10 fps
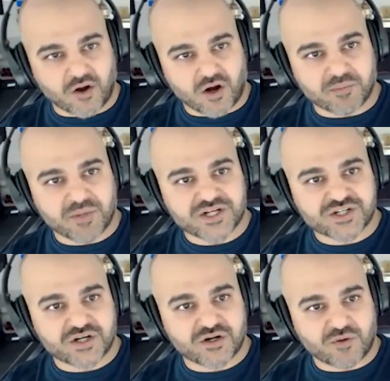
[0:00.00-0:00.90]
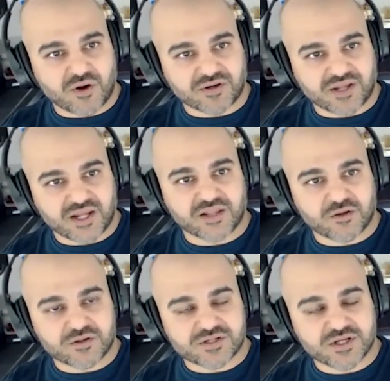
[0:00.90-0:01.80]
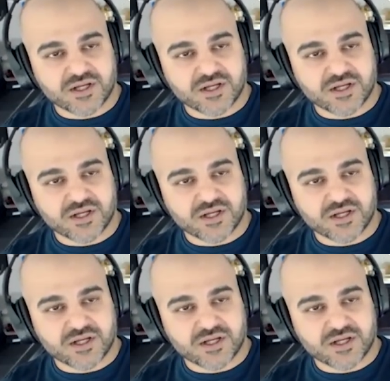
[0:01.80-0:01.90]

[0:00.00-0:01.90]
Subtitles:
automation around getting those